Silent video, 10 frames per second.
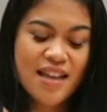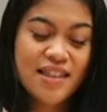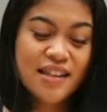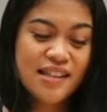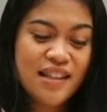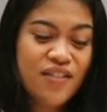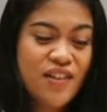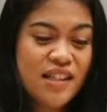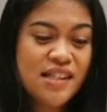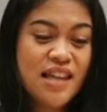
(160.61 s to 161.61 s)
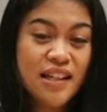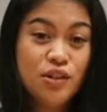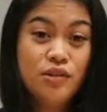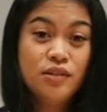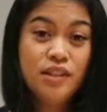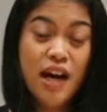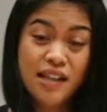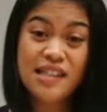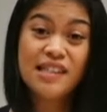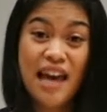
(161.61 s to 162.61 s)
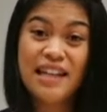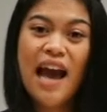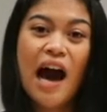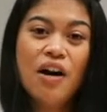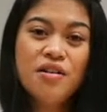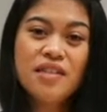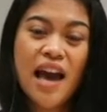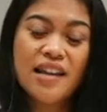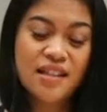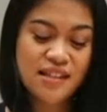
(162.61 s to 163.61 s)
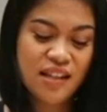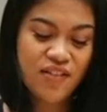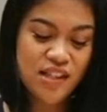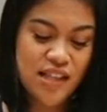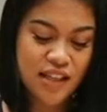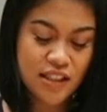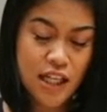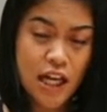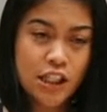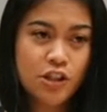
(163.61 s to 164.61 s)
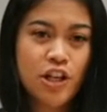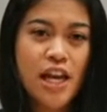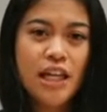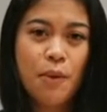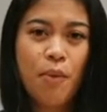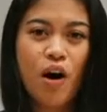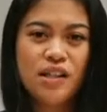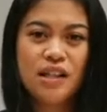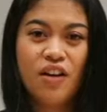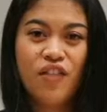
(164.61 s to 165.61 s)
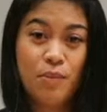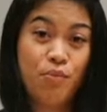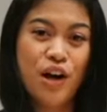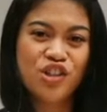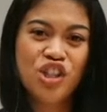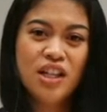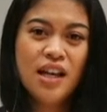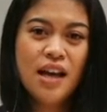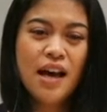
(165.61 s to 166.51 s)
the CVs that does stand out and the CVs that does create a positive impression